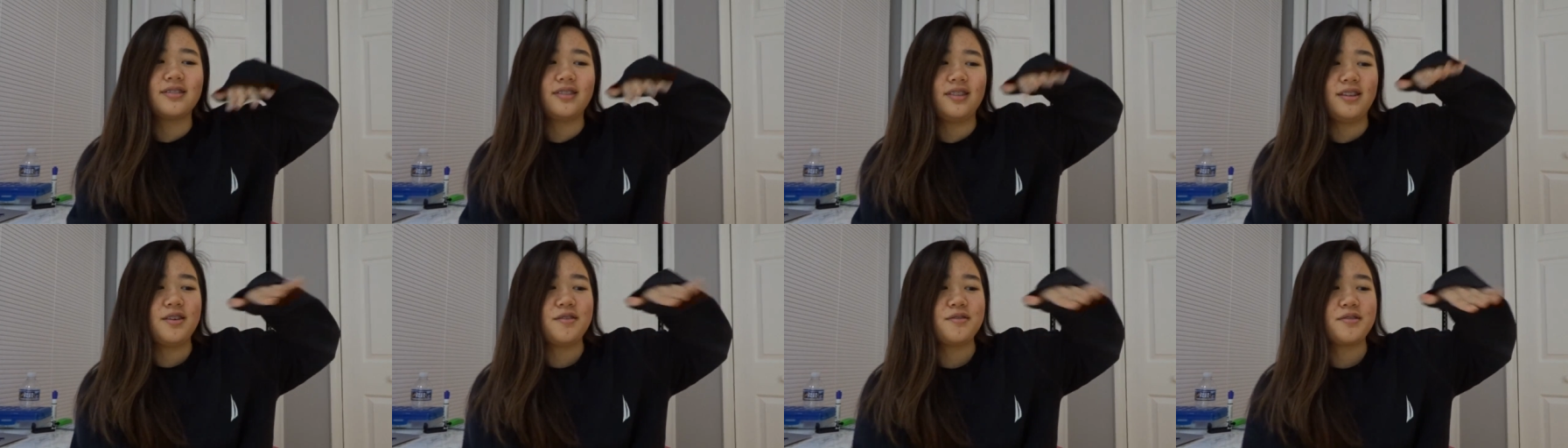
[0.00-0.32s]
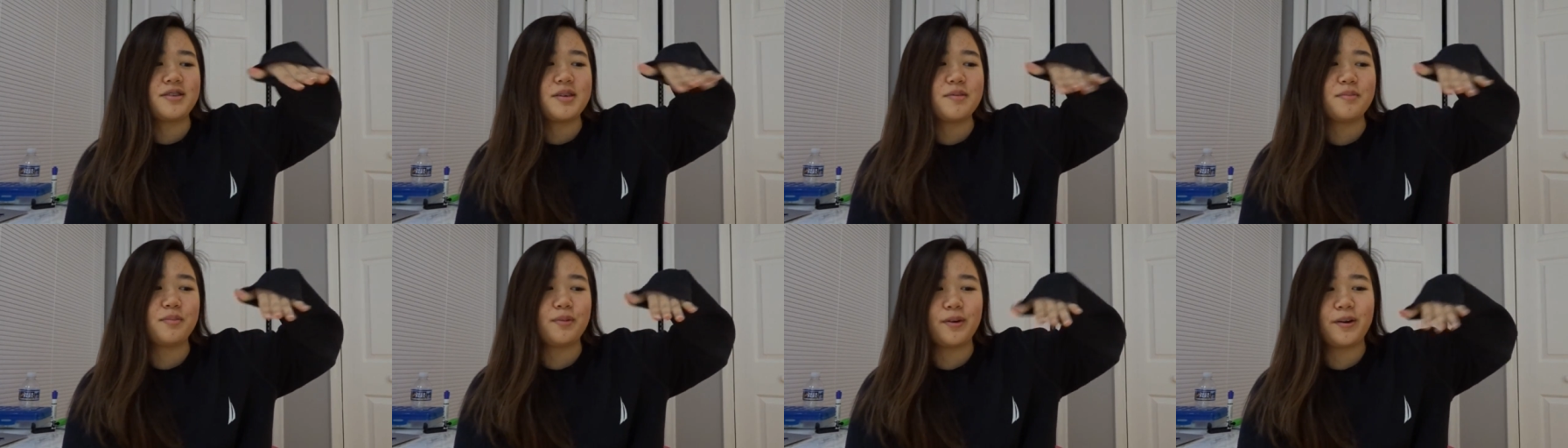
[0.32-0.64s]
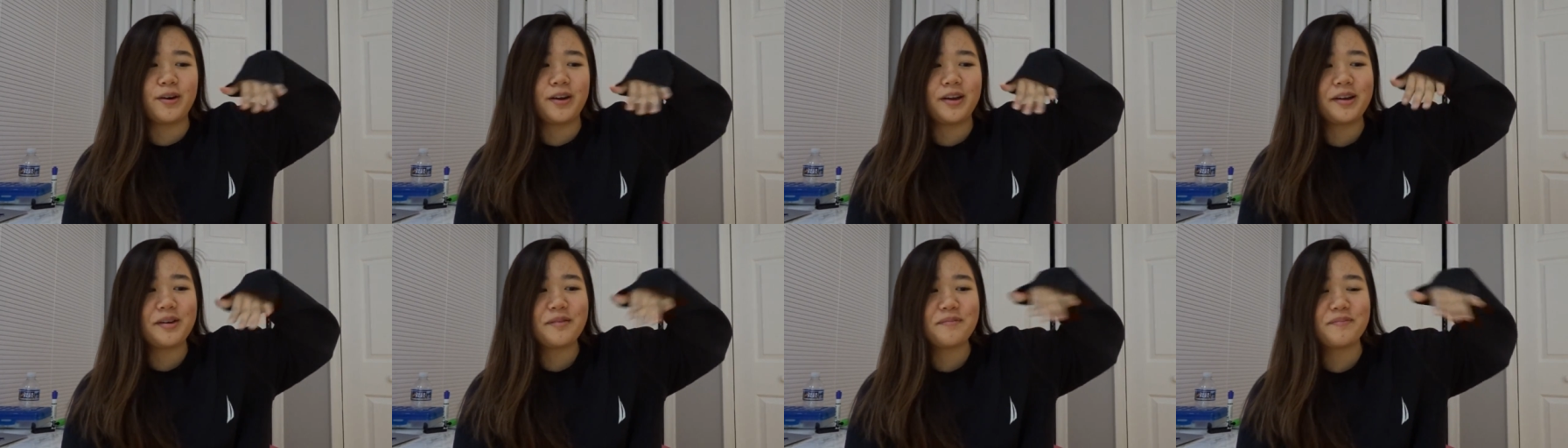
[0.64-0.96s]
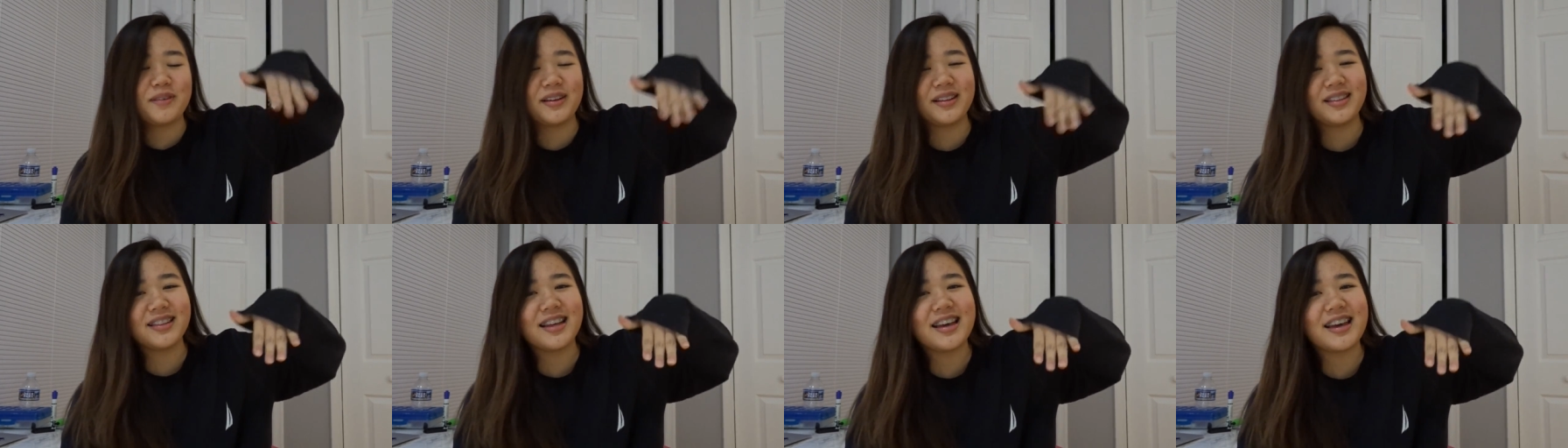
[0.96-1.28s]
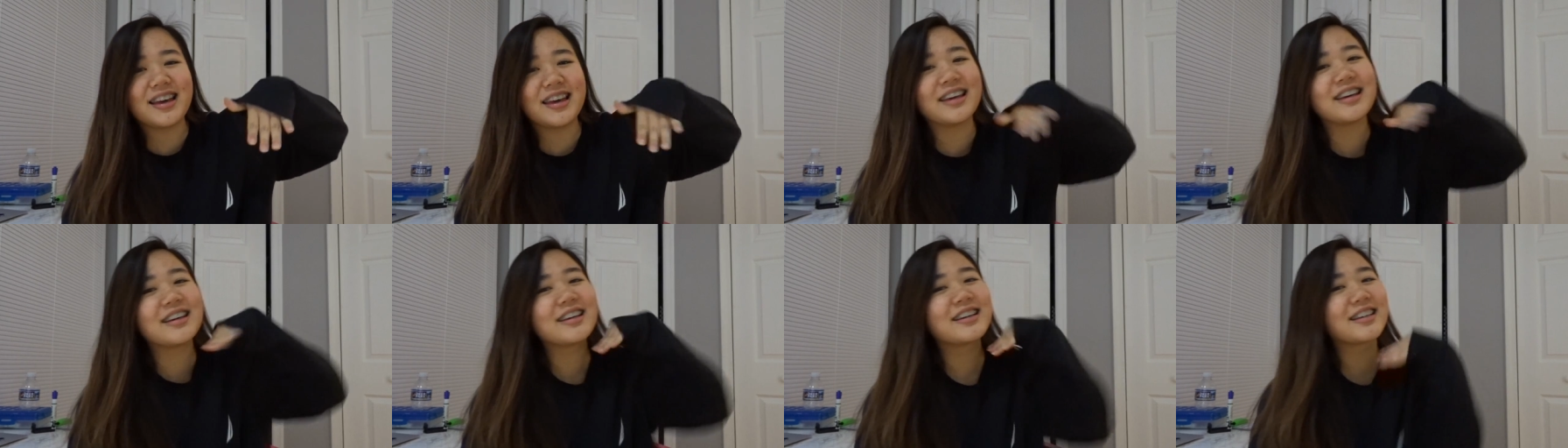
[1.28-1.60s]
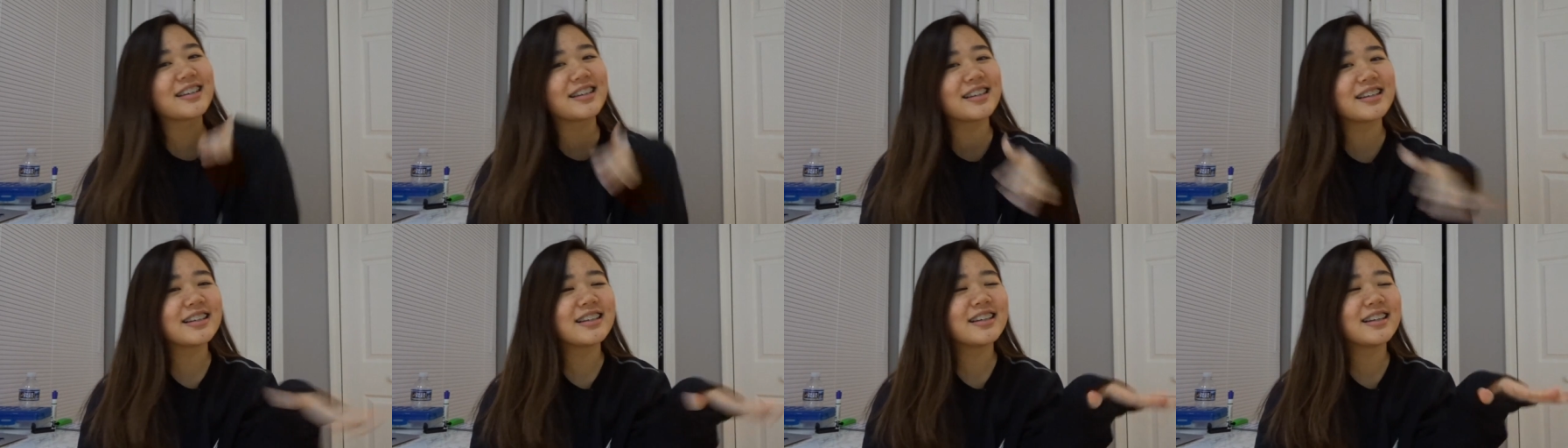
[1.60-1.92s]
low-key boring, but like
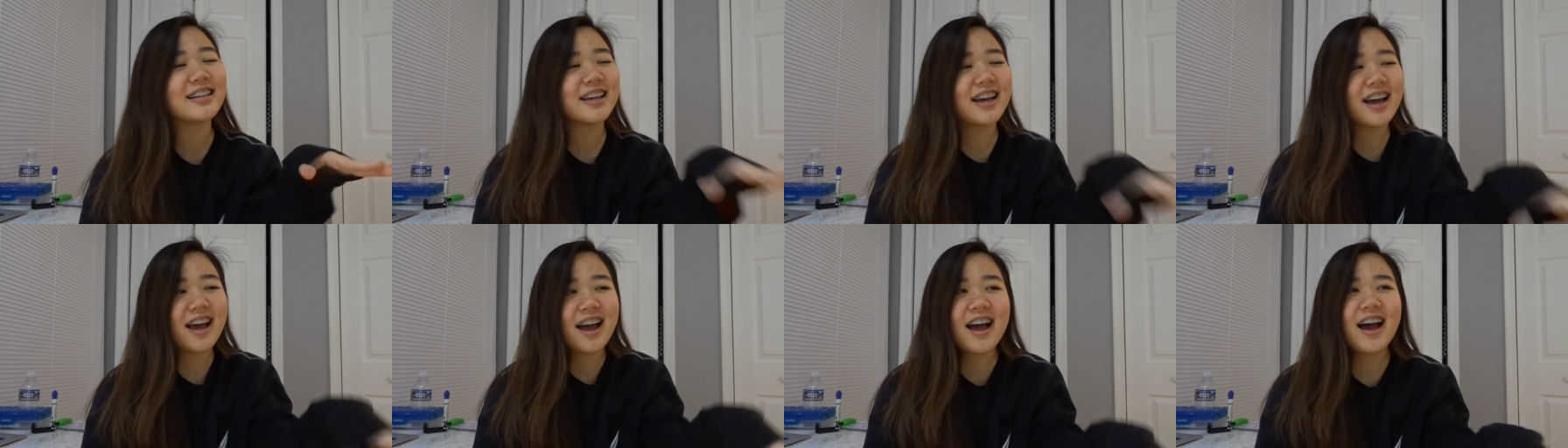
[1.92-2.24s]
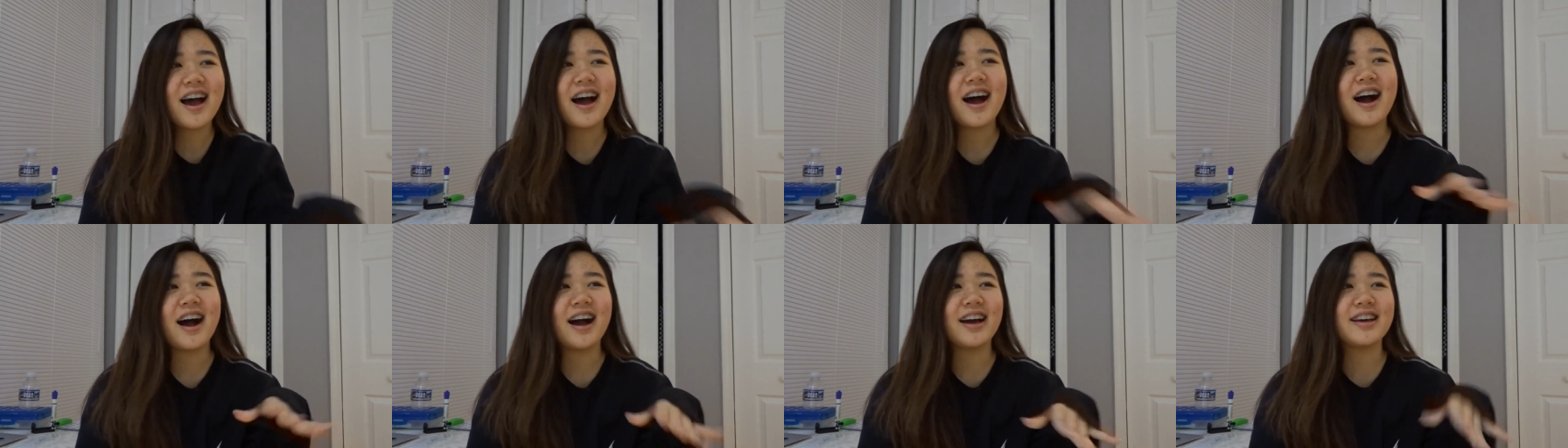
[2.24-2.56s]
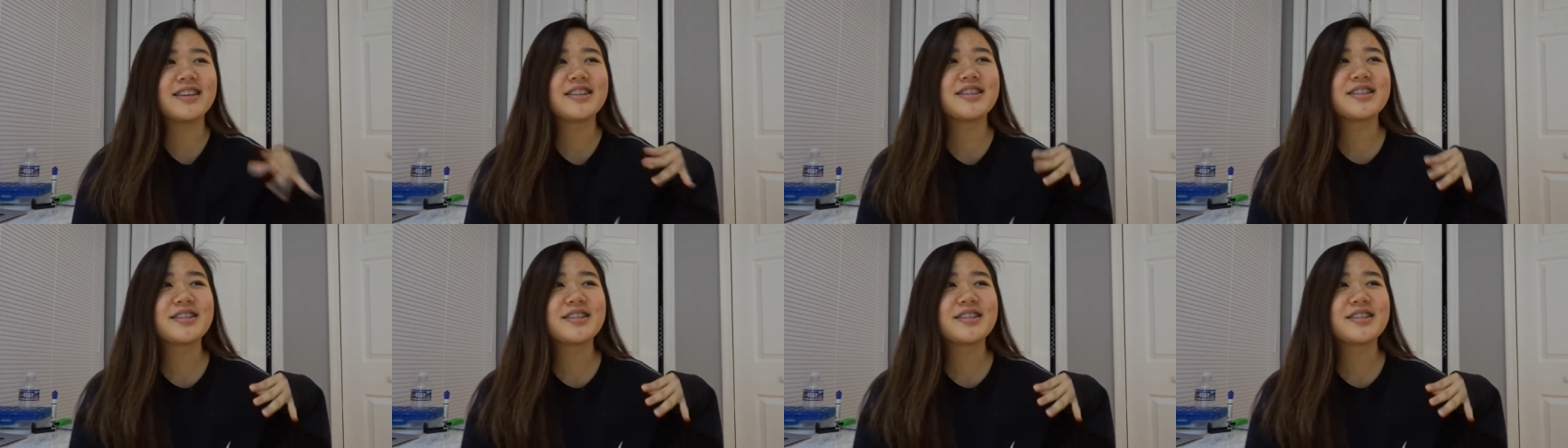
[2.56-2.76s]
I